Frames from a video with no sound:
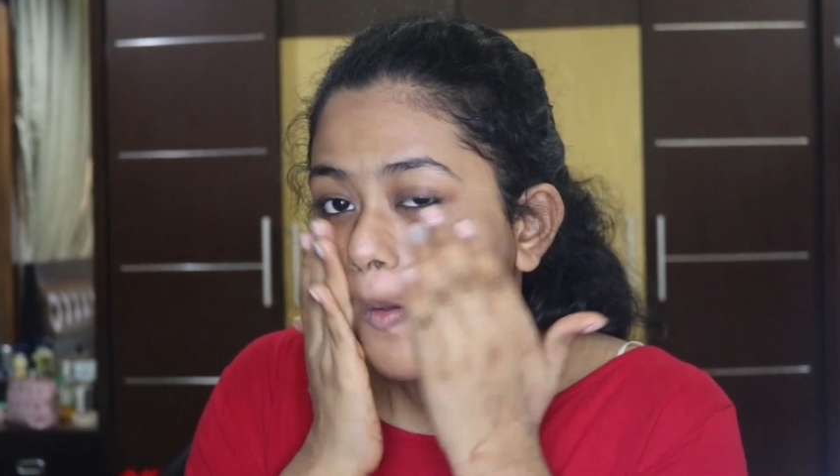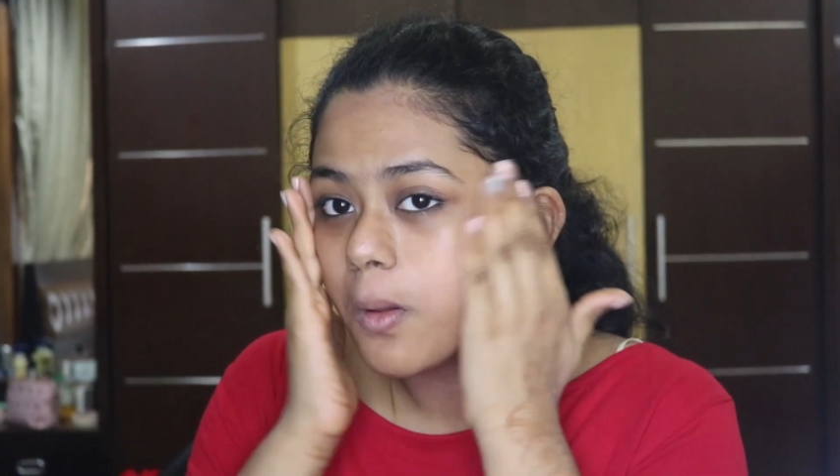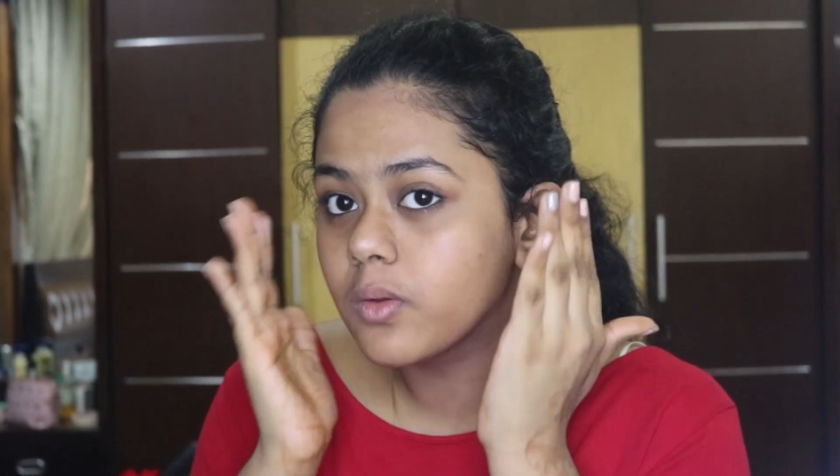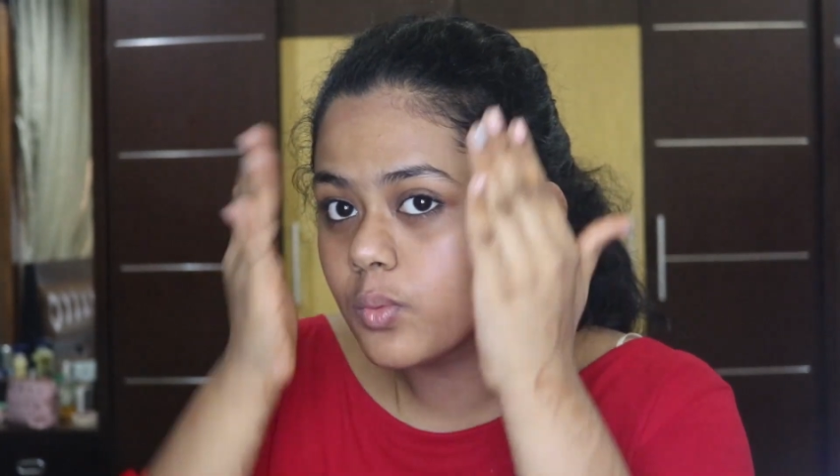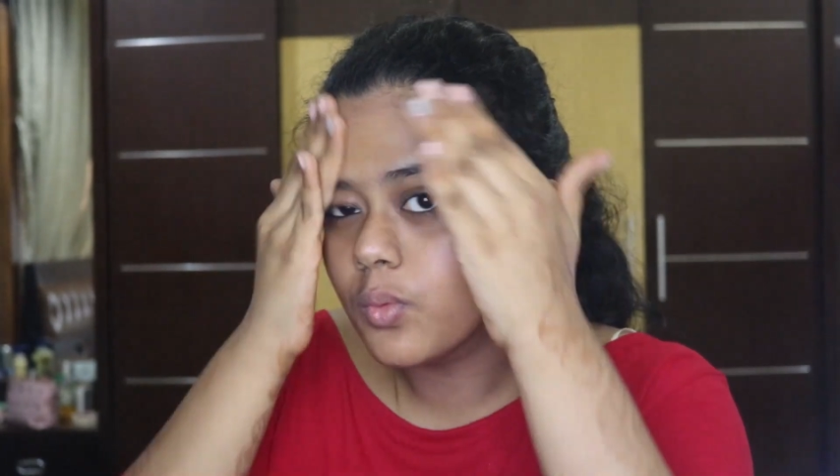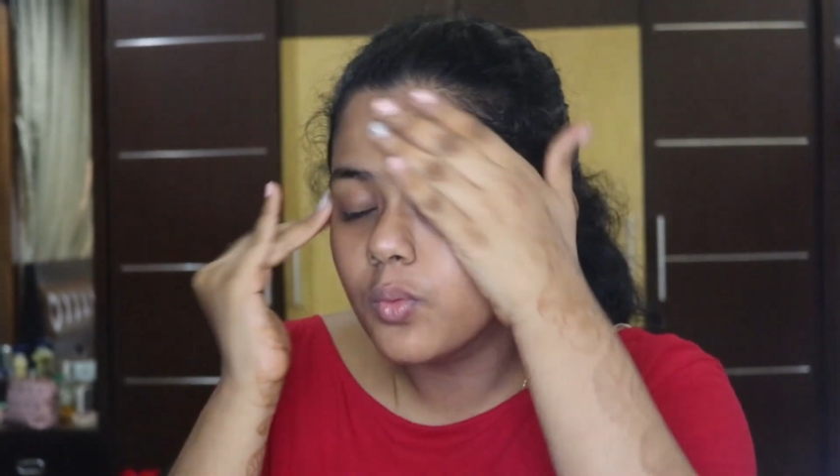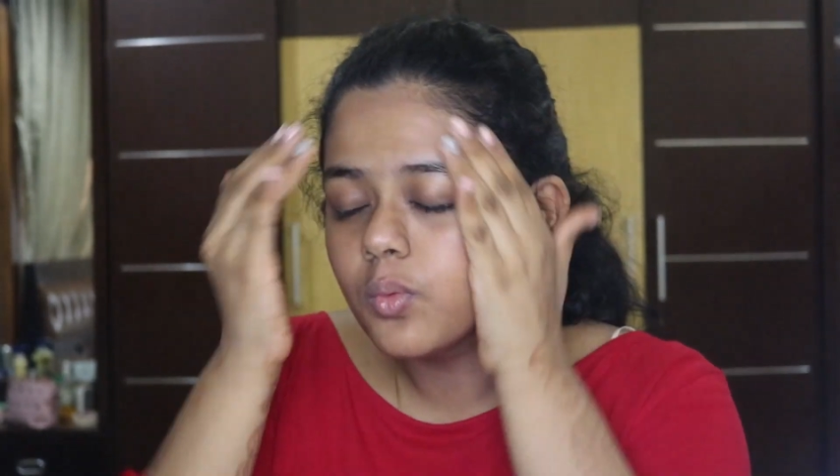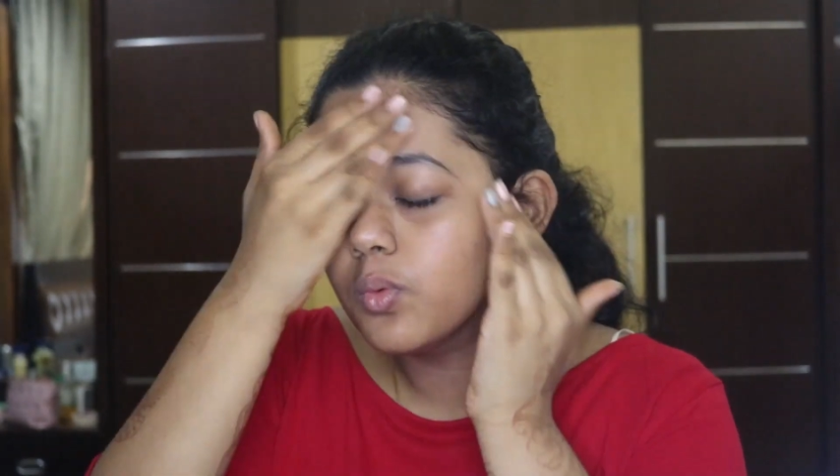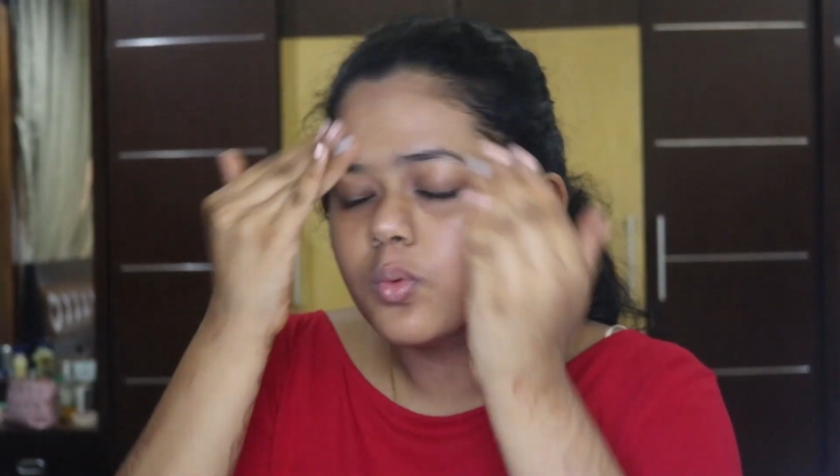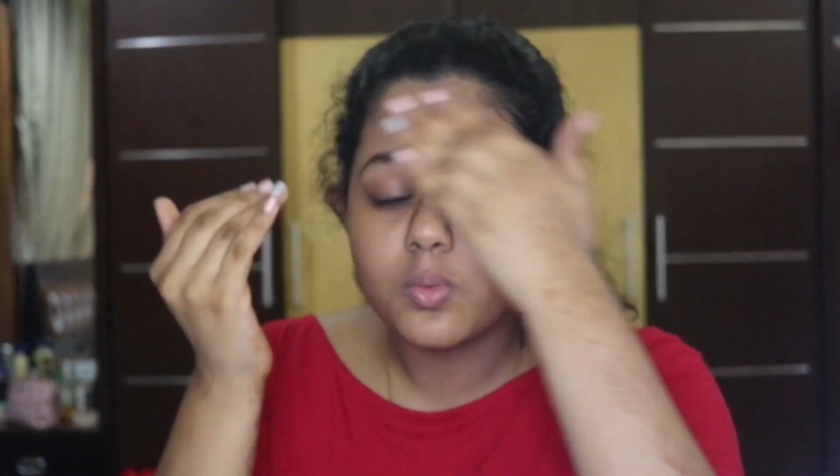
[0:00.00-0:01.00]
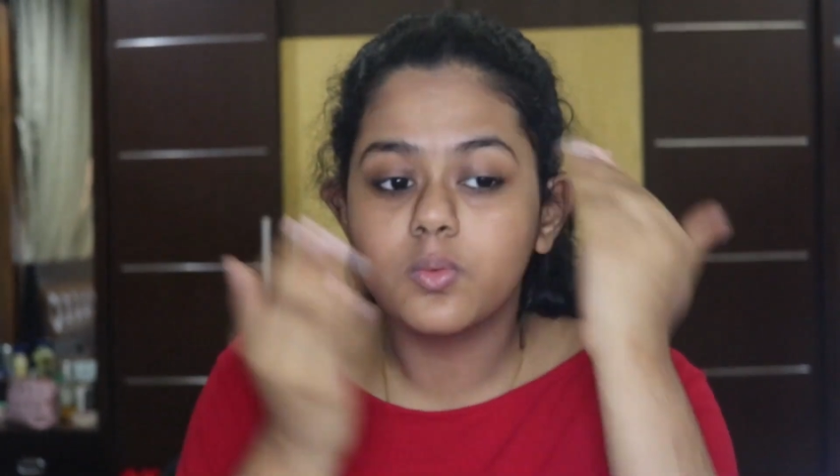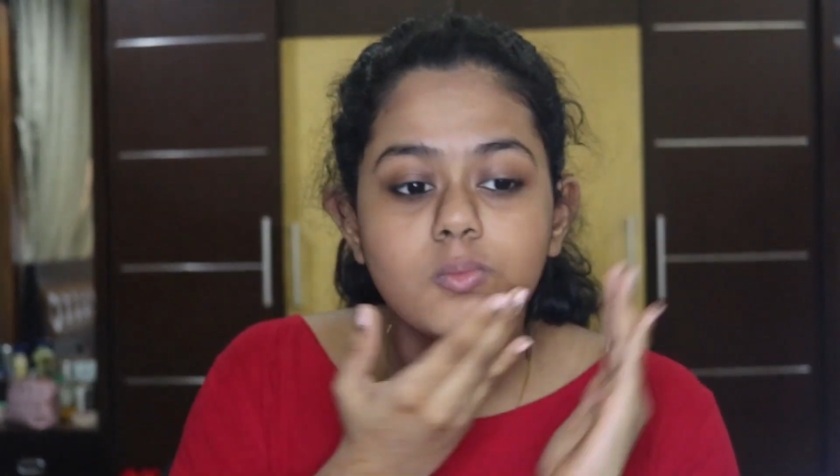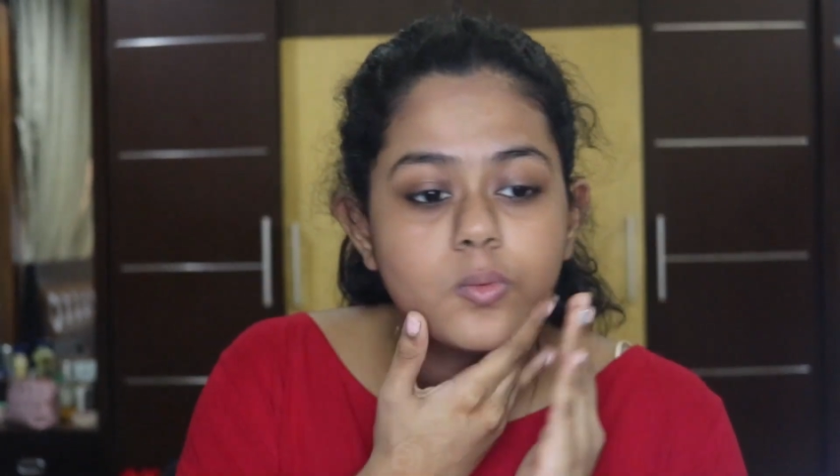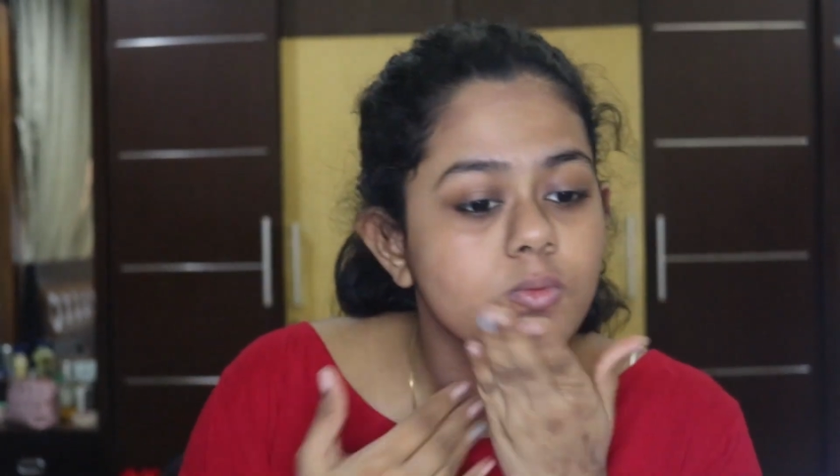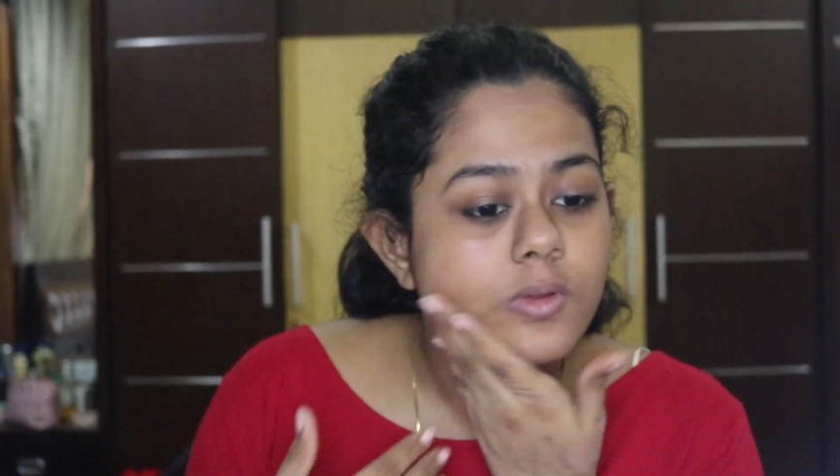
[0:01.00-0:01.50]
and I have loved them
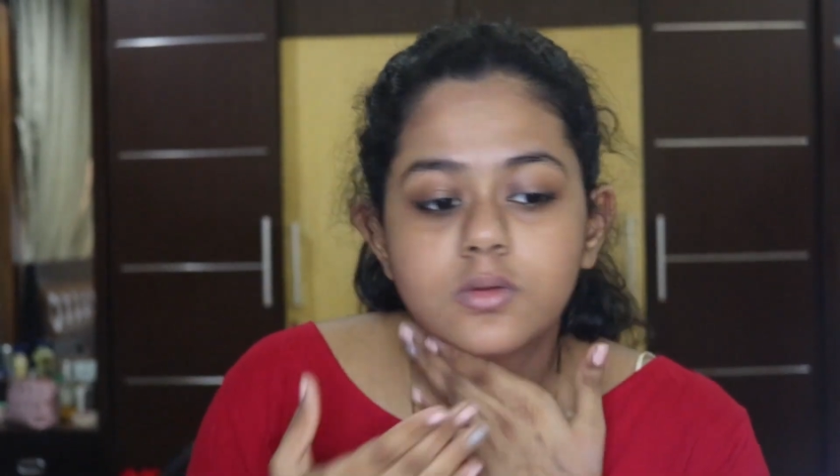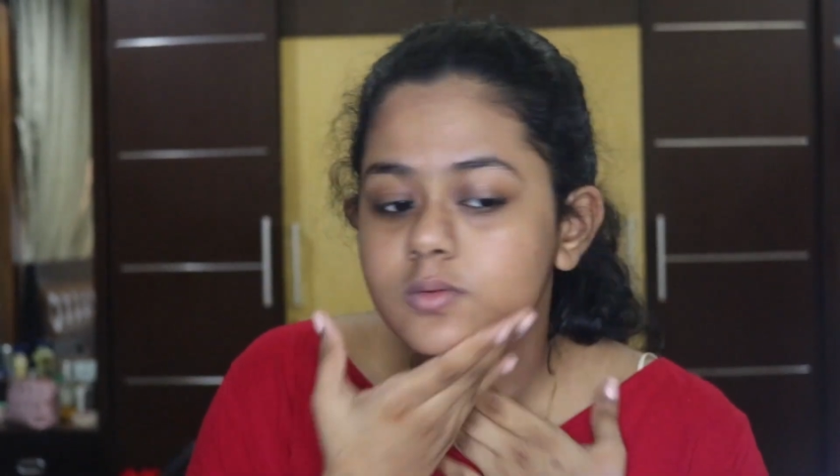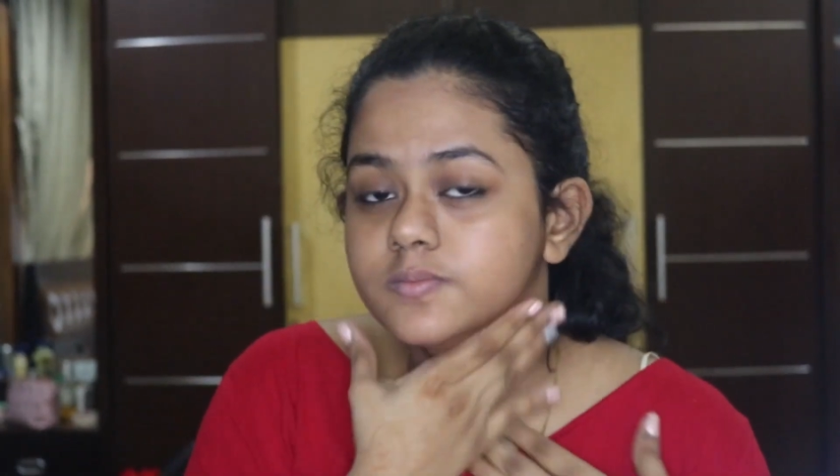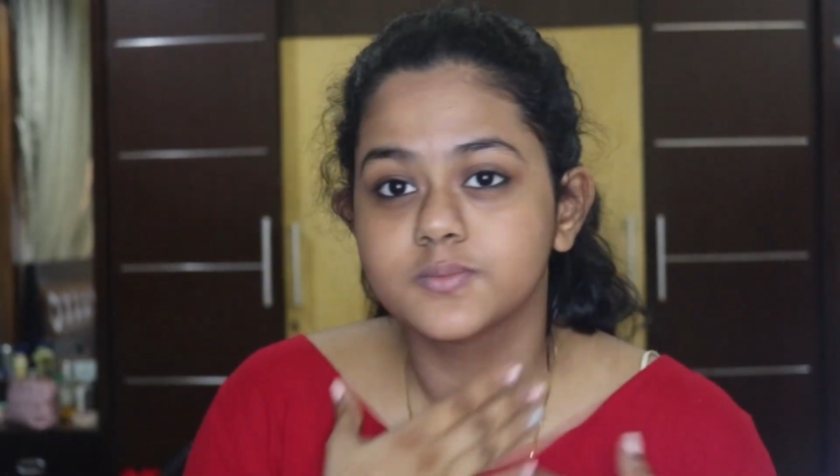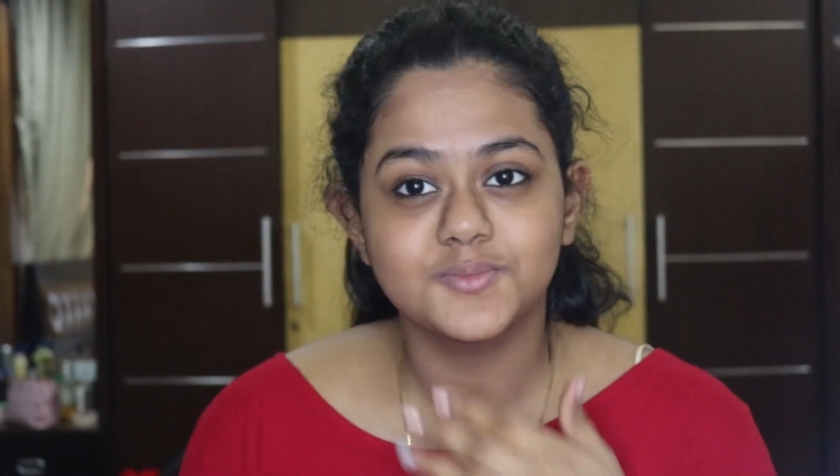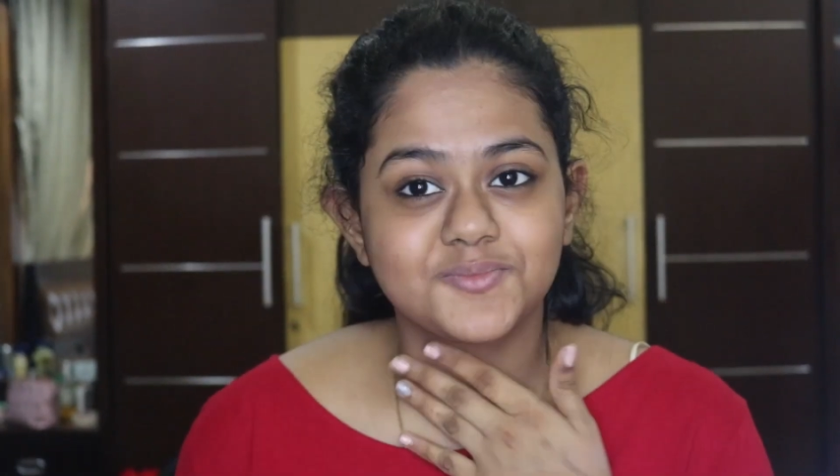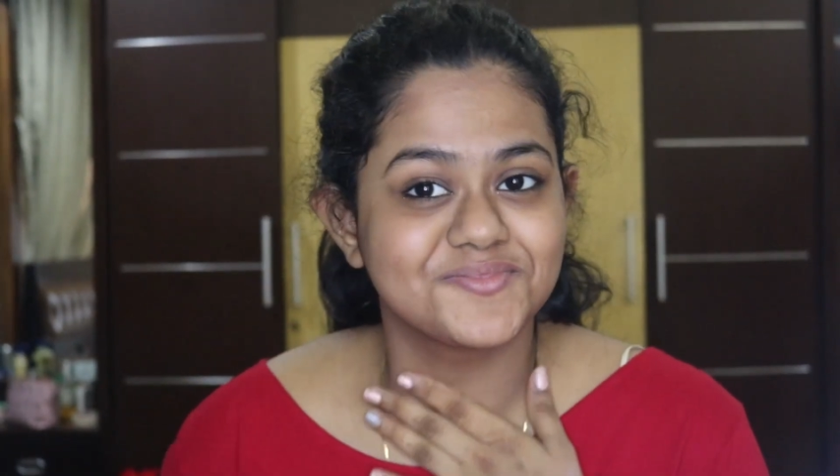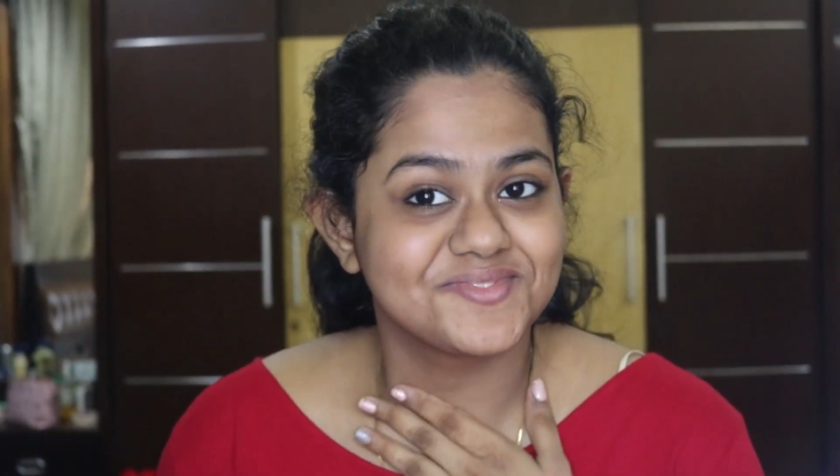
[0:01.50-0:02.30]
throughout the year.